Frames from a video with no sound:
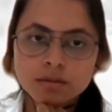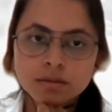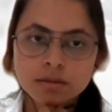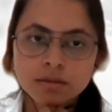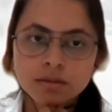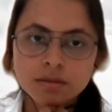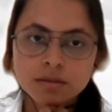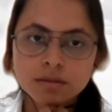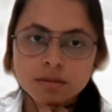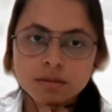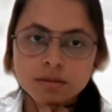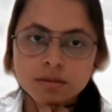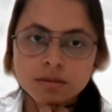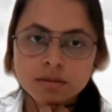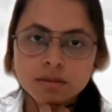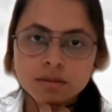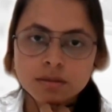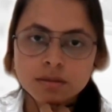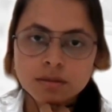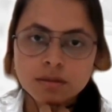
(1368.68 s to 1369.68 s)

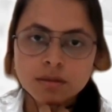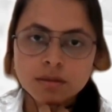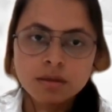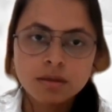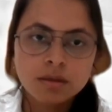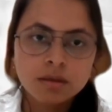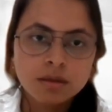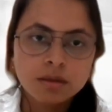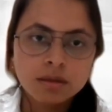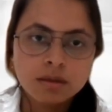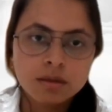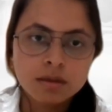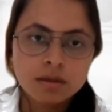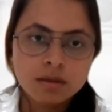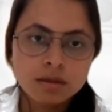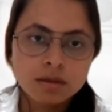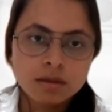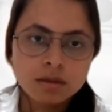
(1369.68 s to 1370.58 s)
No one is speaking in this clip.